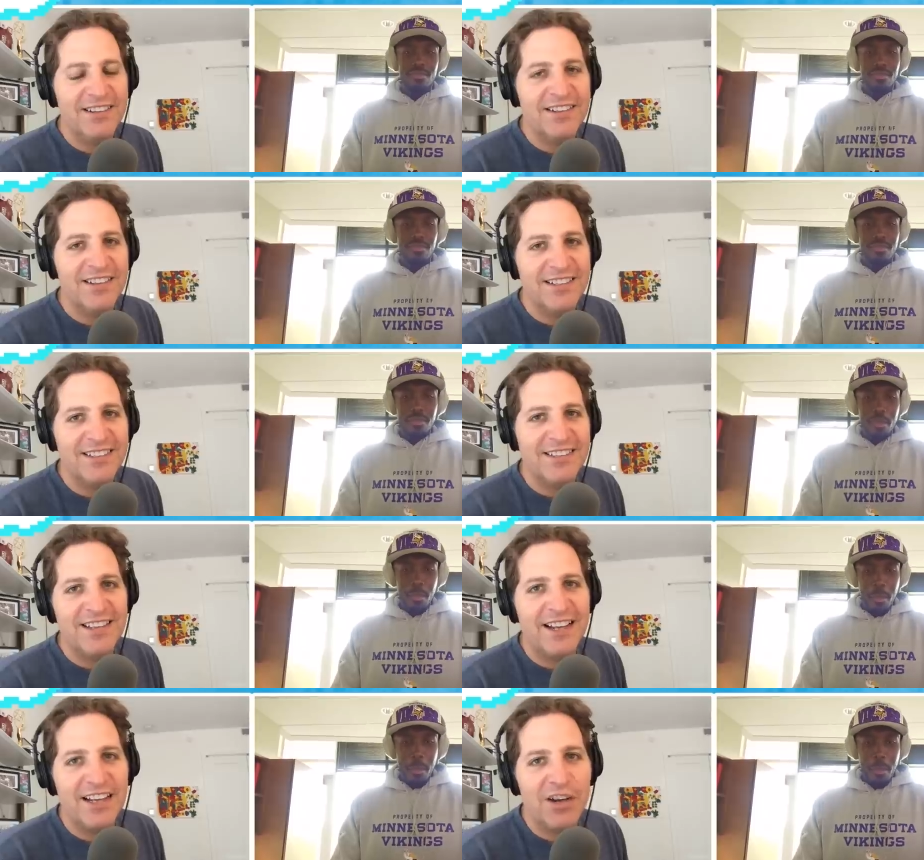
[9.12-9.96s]
Speaker 1: in his
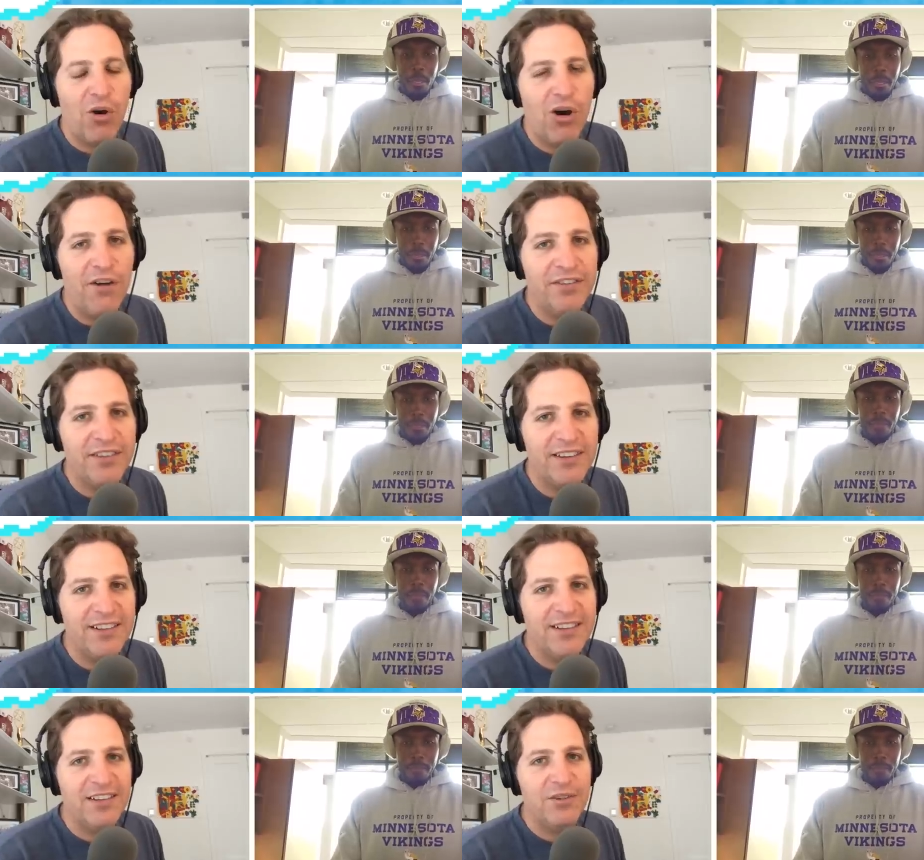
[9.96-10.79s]
second
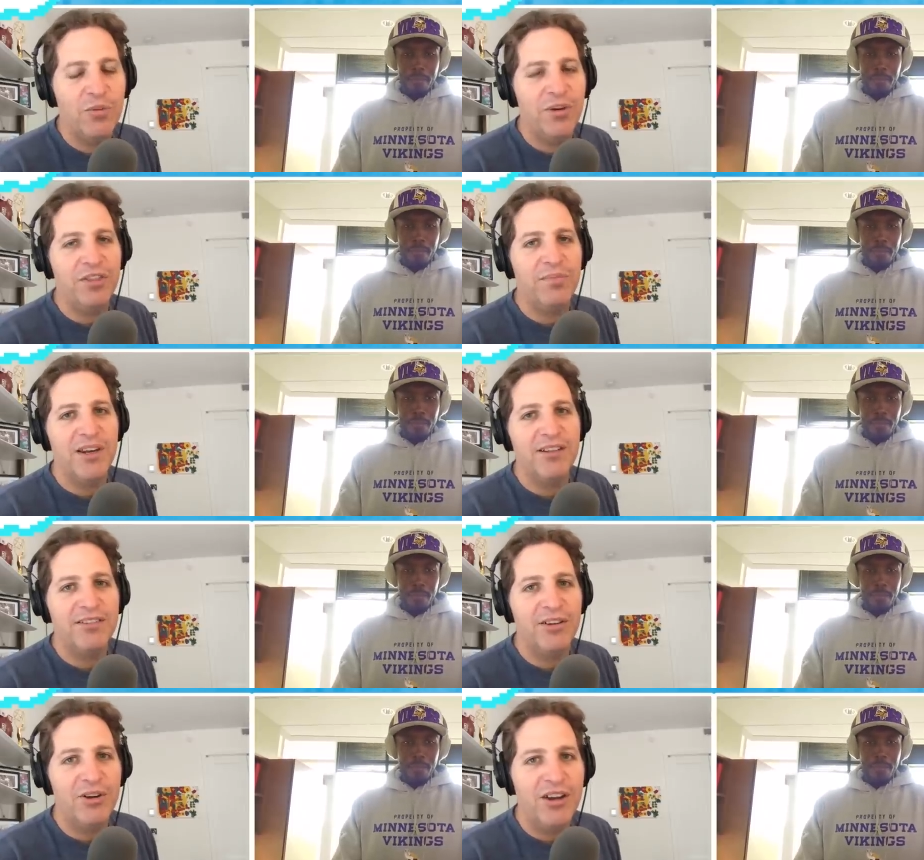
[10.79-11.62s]
offseason with
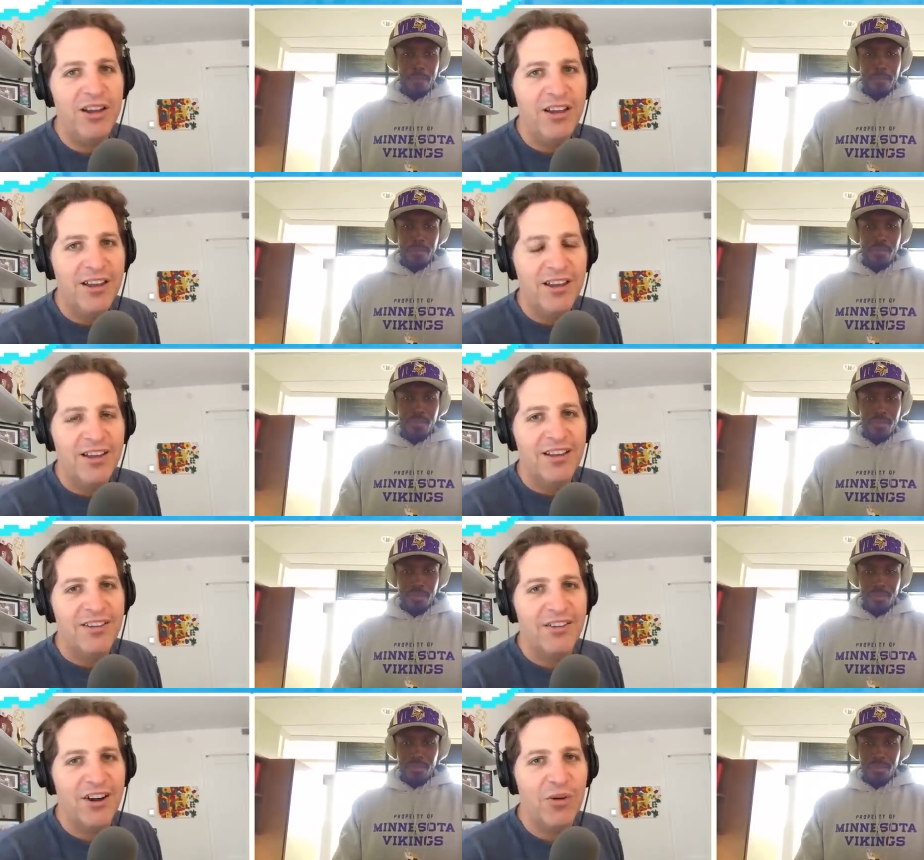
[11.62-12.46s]
Minnesota.
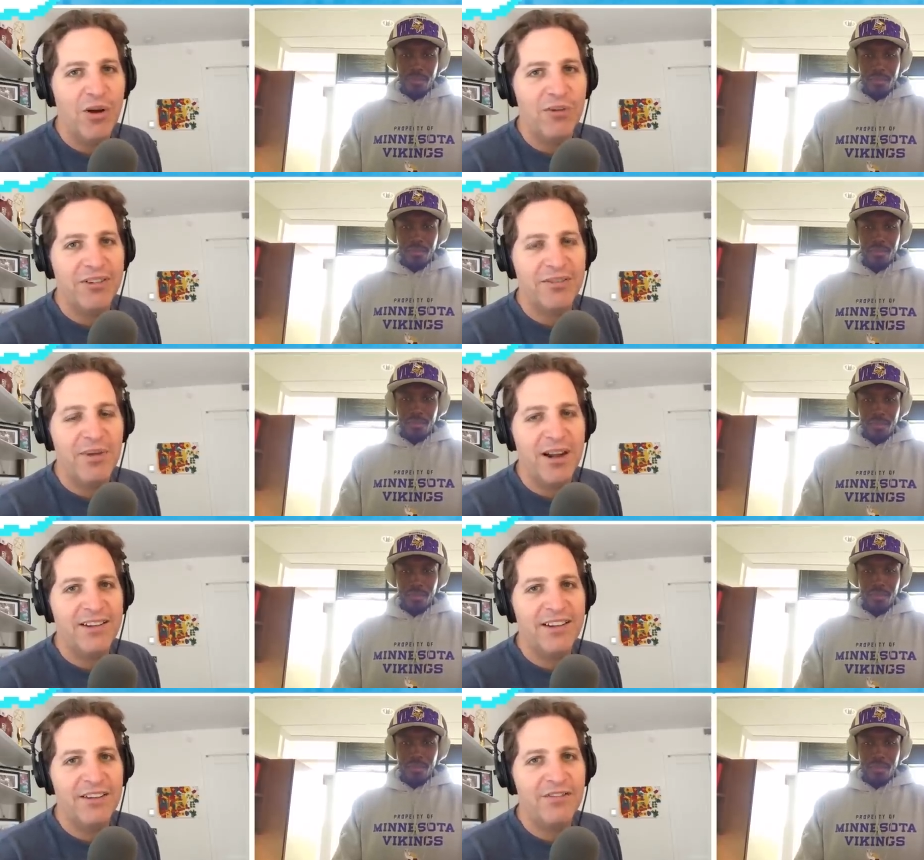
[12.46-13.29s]
Very well
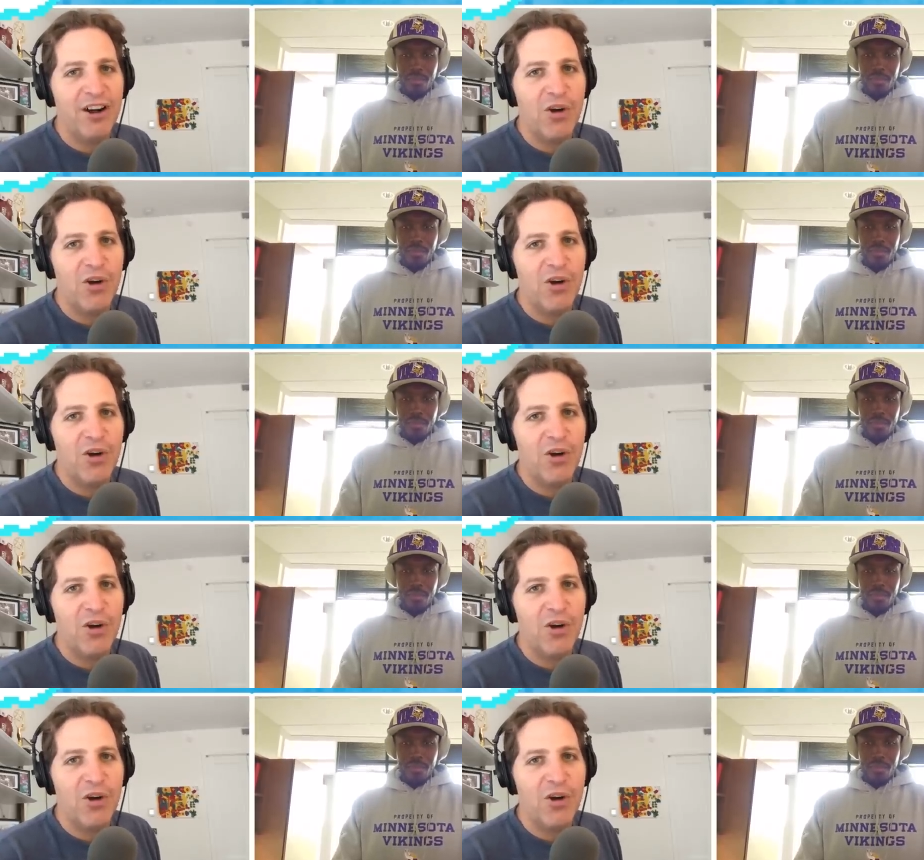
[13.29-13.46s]
respected, very